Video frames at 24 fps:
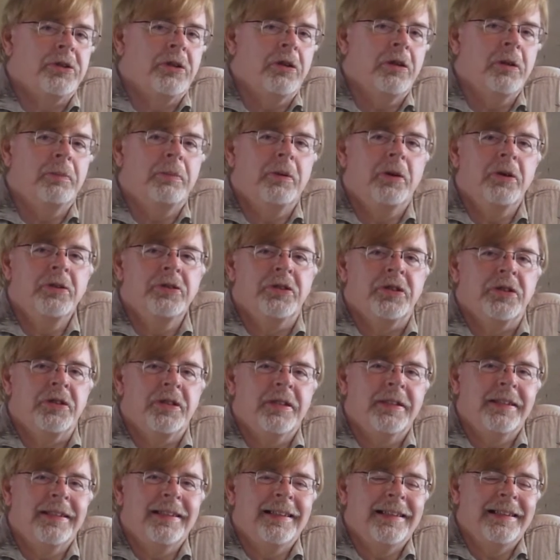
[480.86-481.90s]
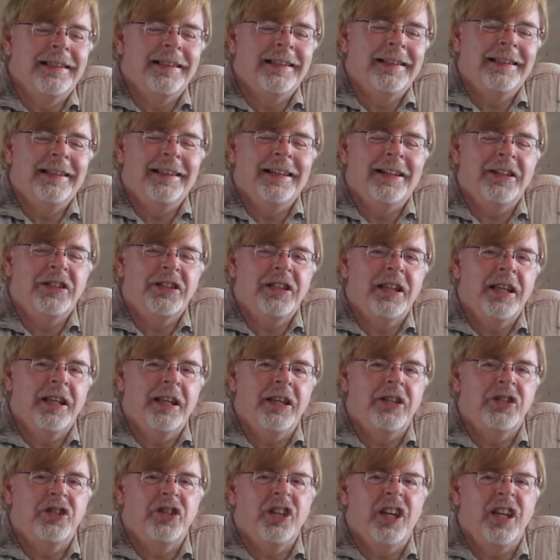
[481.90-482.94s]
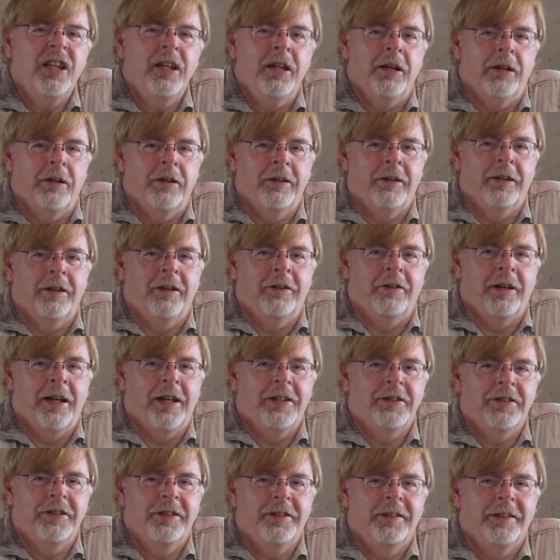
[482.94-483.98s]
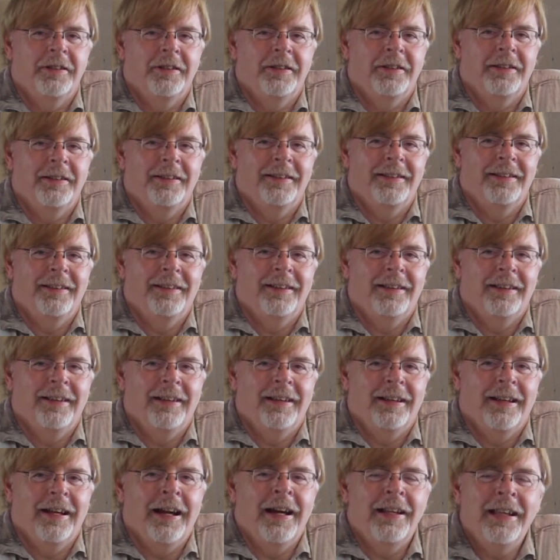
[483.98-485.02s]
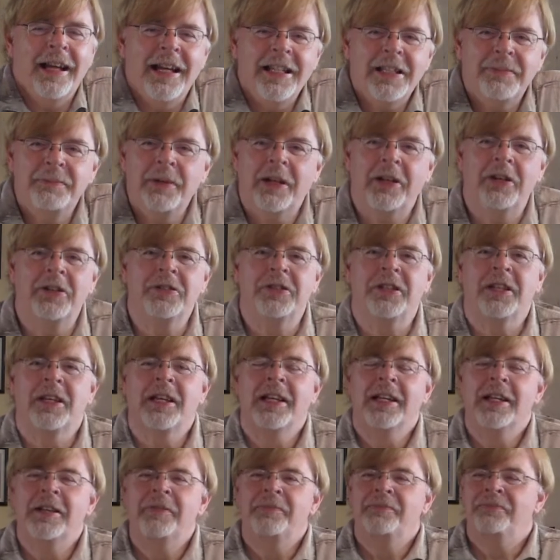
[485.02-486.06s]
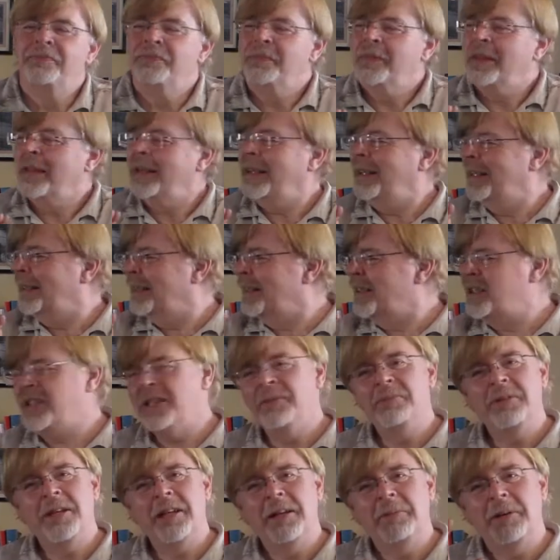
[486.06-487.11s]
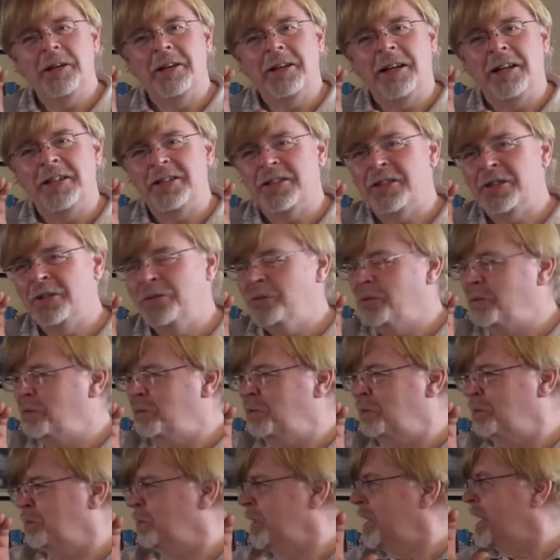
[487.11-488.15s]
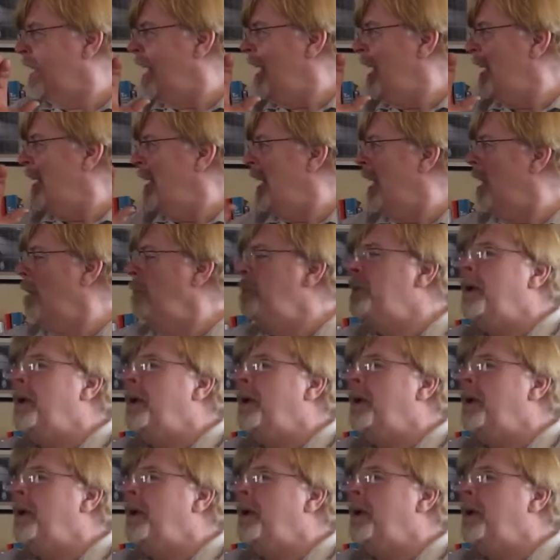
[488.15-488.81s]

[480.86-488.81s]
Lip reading: all the bronzes, that are slightly shinier than the rest. And that's because there's something about us, you know, we can't help